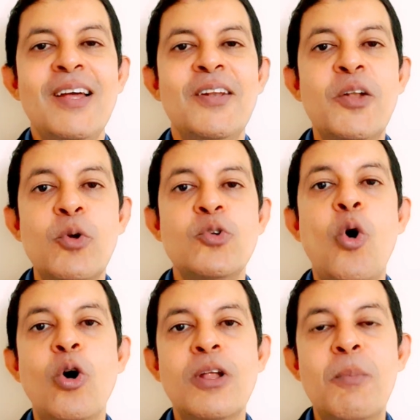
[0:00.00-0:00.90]
that was
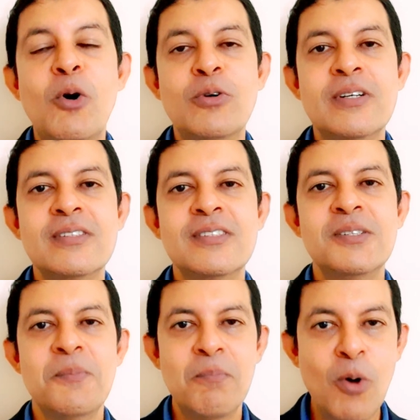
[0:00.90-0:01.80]
all about
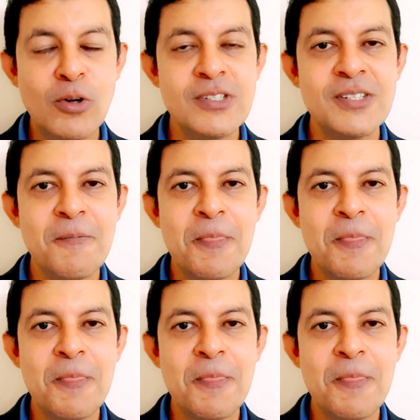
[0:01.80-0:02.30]
bonds.